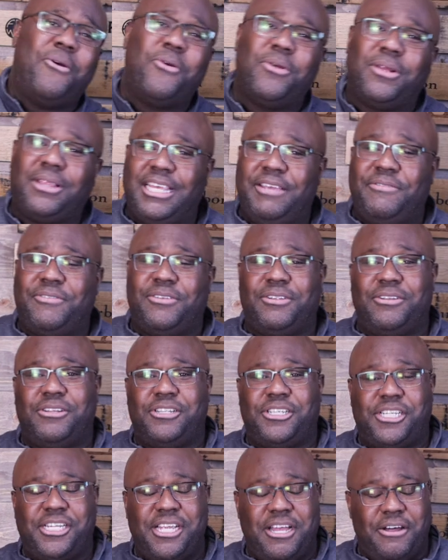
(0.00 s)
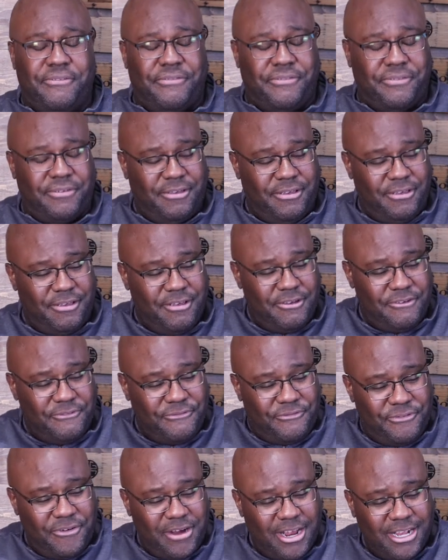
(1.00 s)
or a leave it on the shelf?
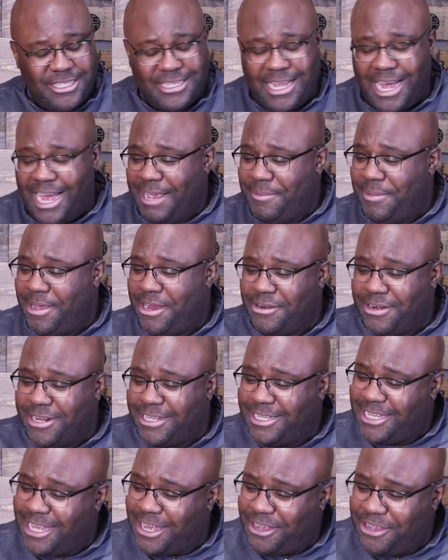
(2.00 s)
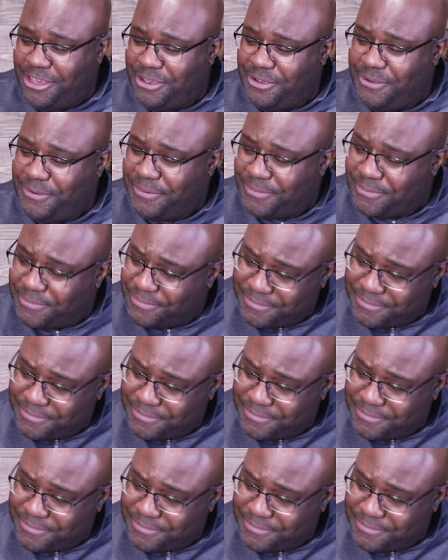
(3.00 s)
Friends, I am here to tell you,